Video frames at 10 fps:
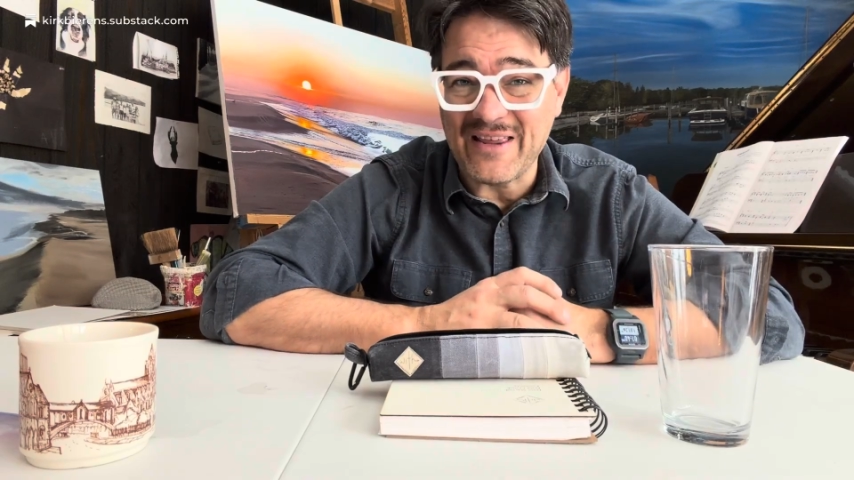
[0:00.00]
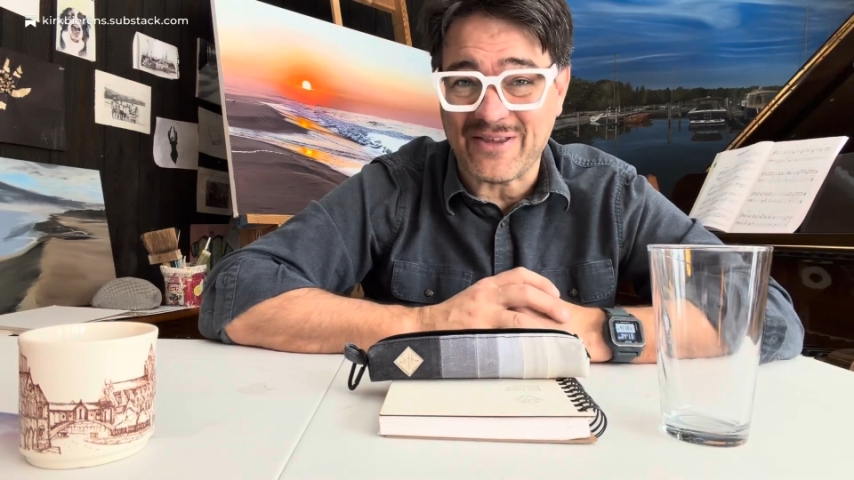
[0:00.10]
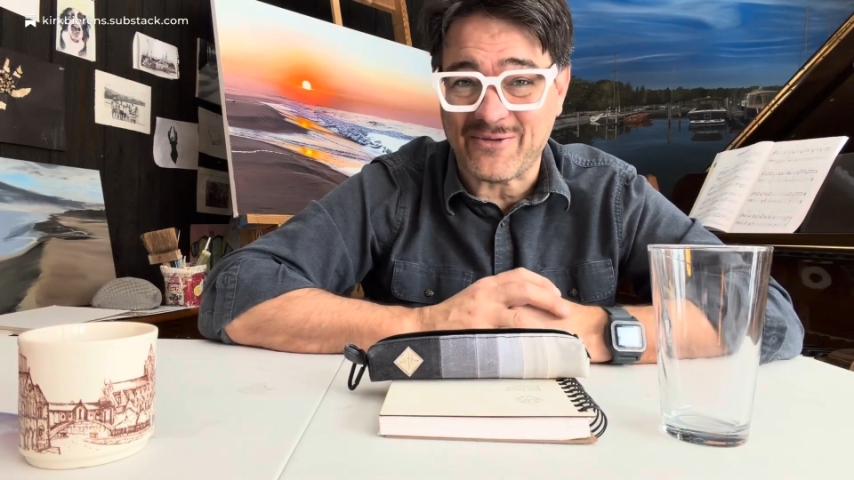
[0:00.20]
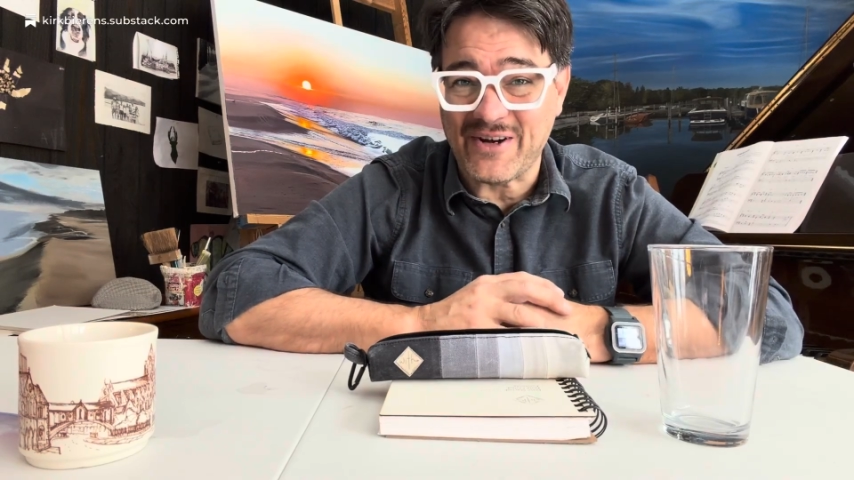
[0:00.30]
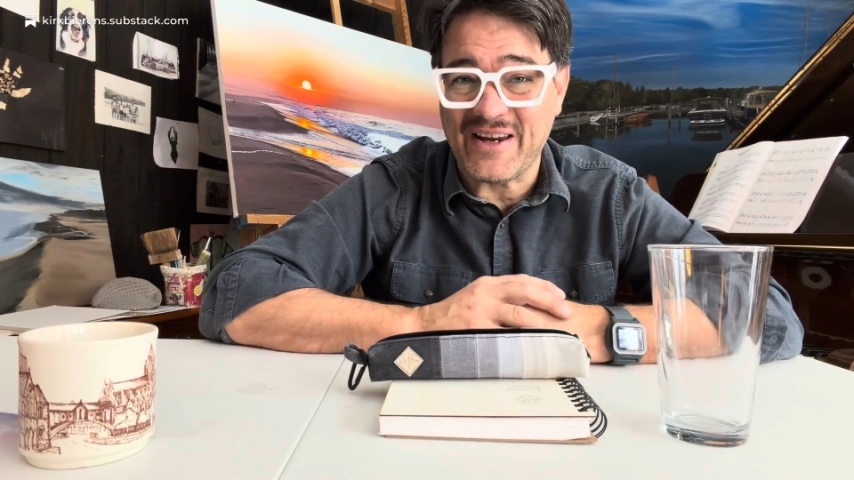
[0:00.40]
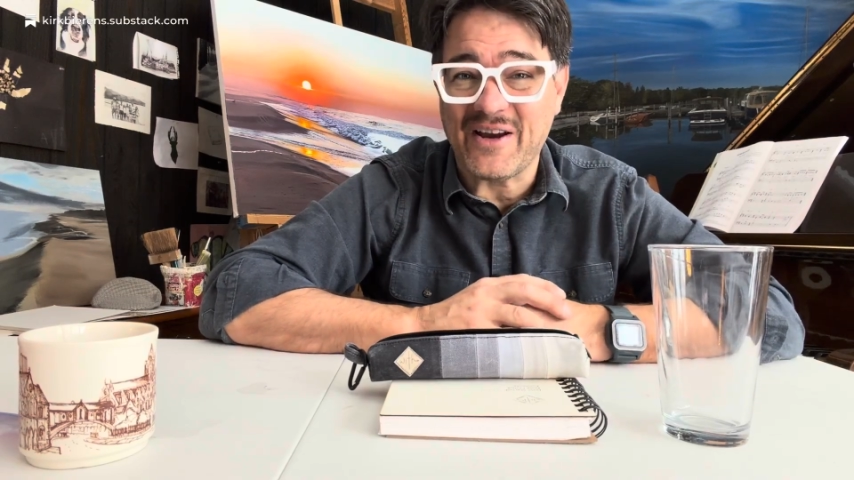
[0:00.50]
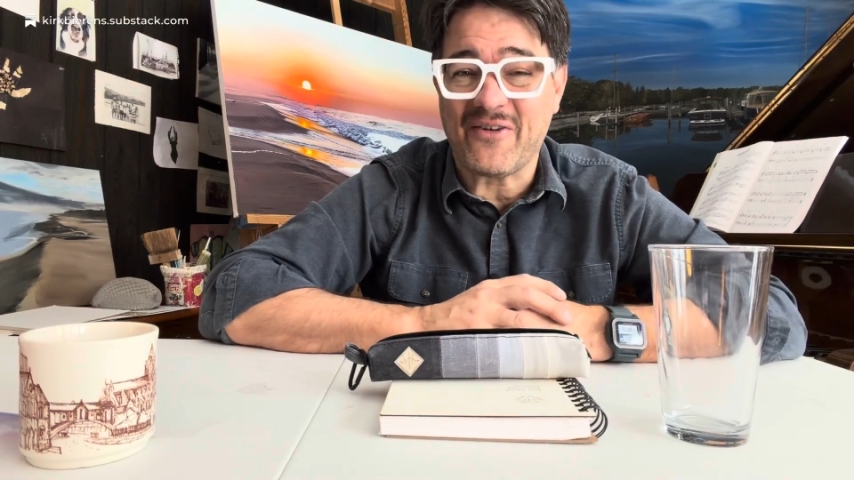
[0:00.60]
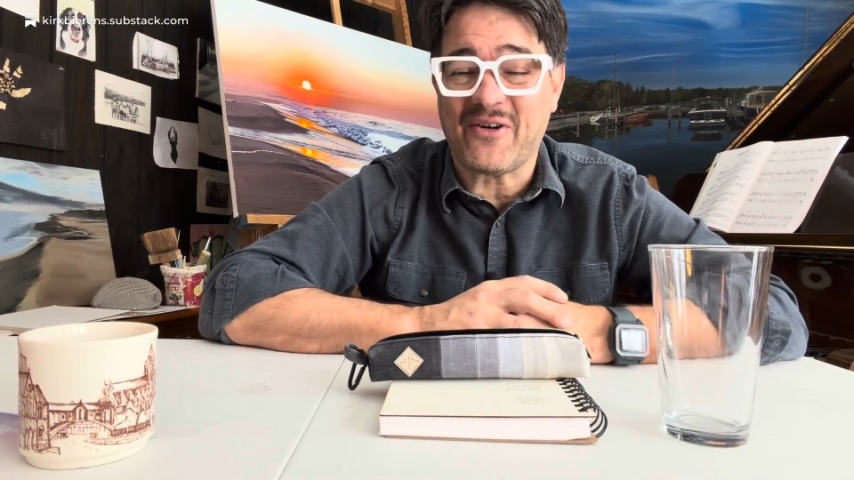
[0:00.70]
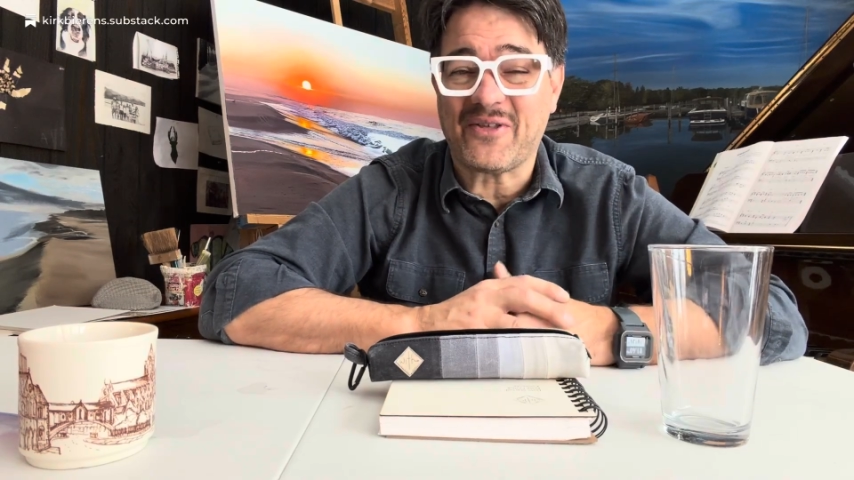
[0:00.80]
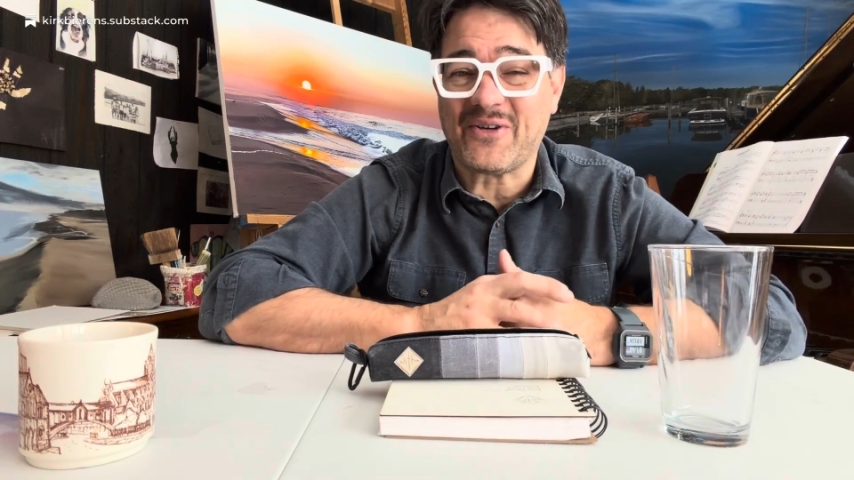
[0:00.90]
3 of
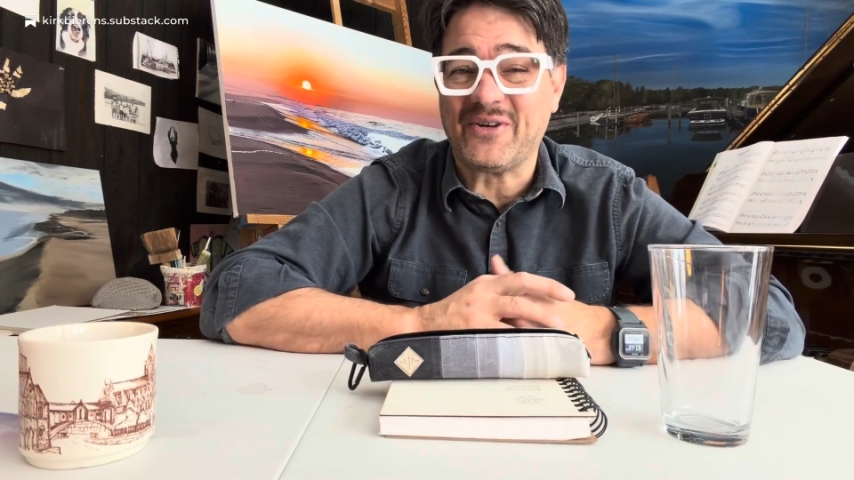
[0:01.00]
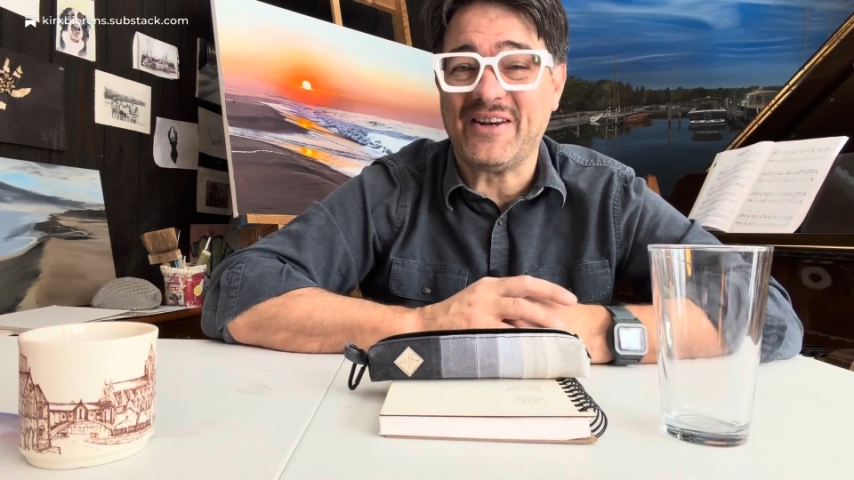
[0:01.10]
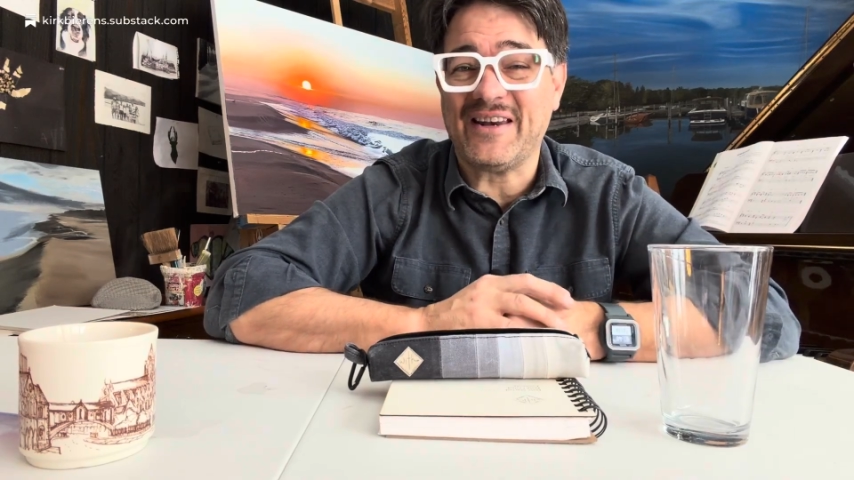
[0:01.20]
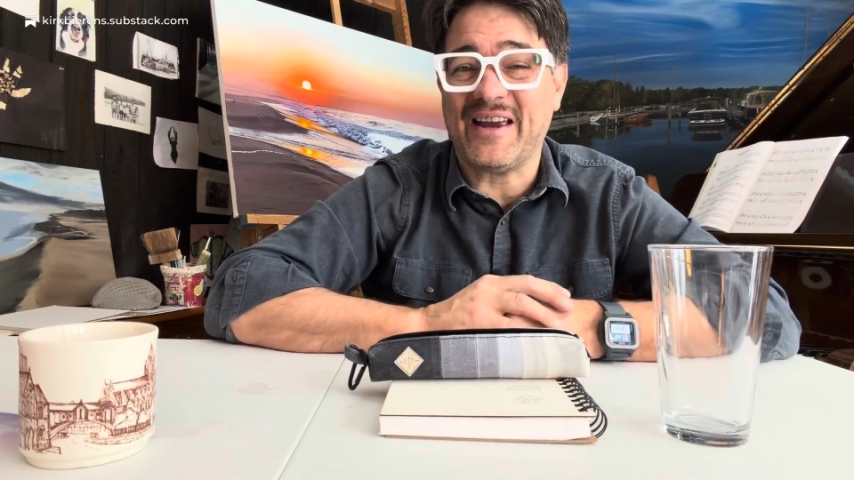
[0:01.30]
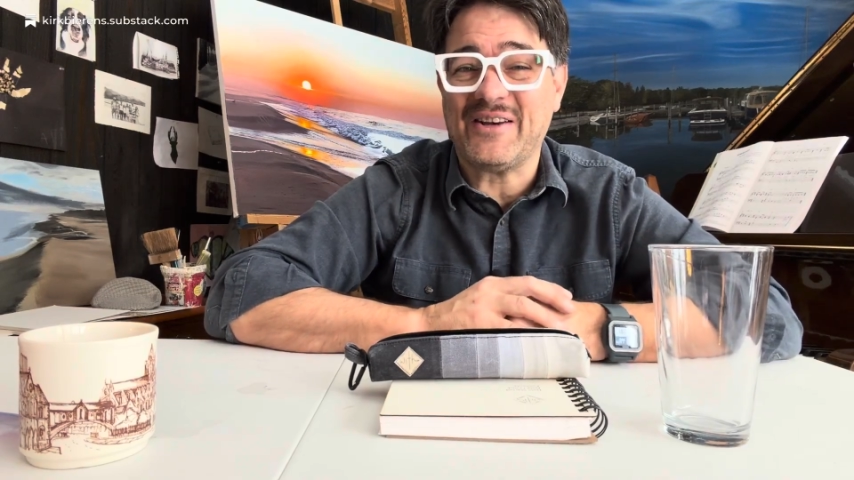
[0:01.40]
our 30-day